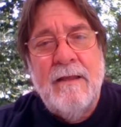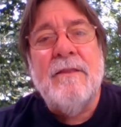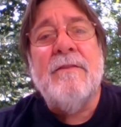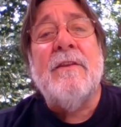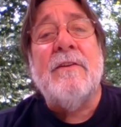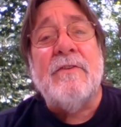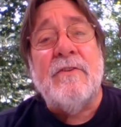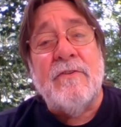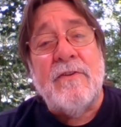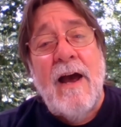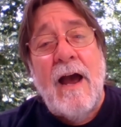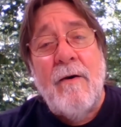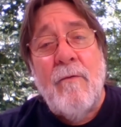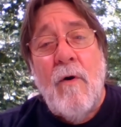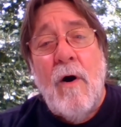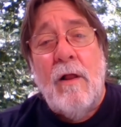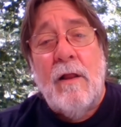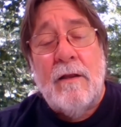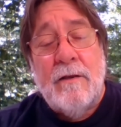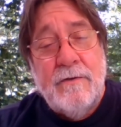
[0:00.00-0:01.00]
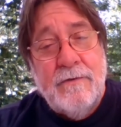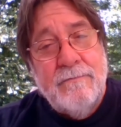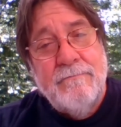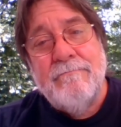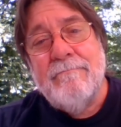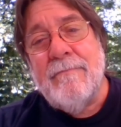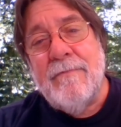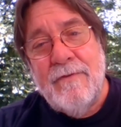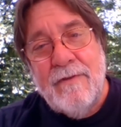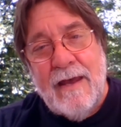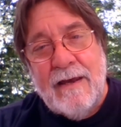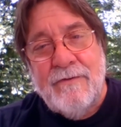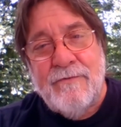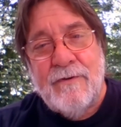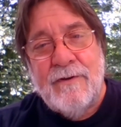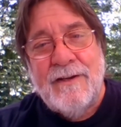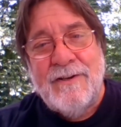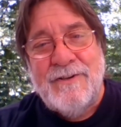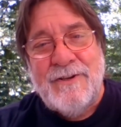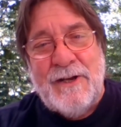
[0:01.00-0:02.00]
This is Guy Wallace. Thanks for
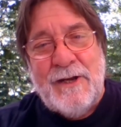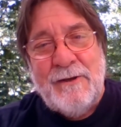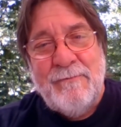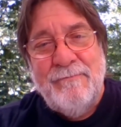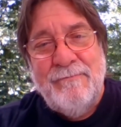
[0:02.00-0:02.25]
listening.